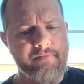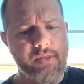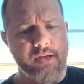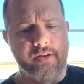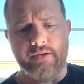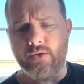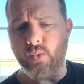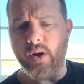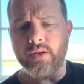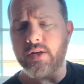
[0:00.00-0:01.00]
because it
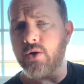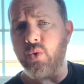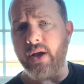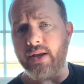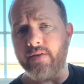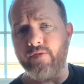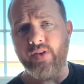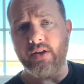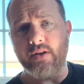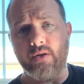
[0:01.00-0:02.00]
wasn't quite
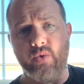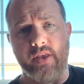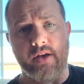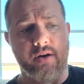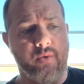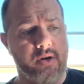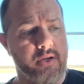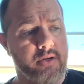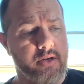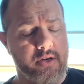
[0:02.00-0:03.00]
feeling the way that I
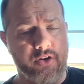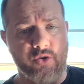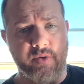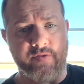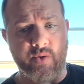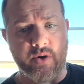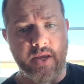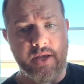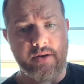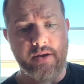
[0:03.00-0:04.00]
wanted it to
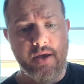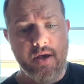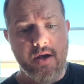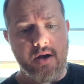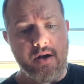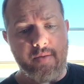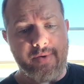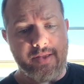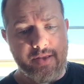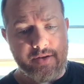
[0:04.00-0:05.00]
beforehand
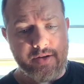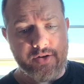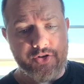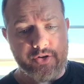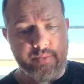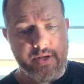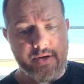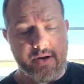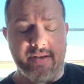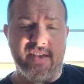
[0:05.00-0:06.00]
in this
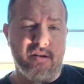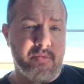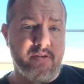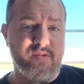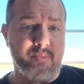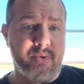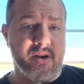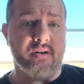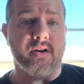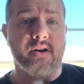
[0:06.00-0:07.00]
instrument, and I thought it might fit
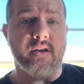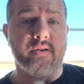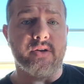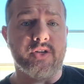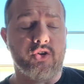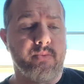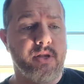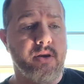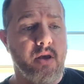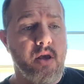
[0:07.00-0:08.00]
better in another
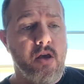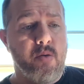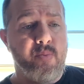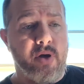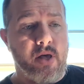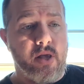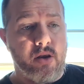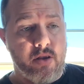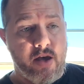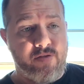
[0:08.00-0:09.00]
instrument.
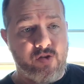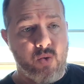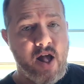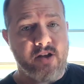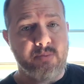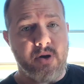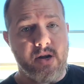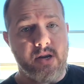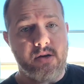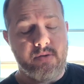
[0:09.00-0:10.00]
But after wax
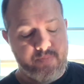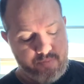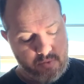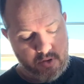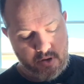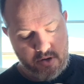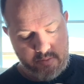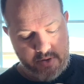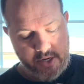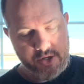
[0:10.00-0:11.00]
potting, the
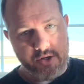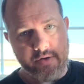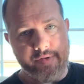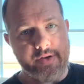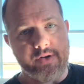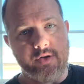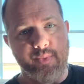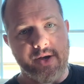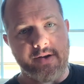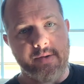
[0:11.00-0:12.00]
combination of these two
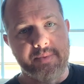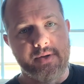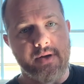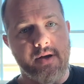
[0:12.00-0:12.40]
pickups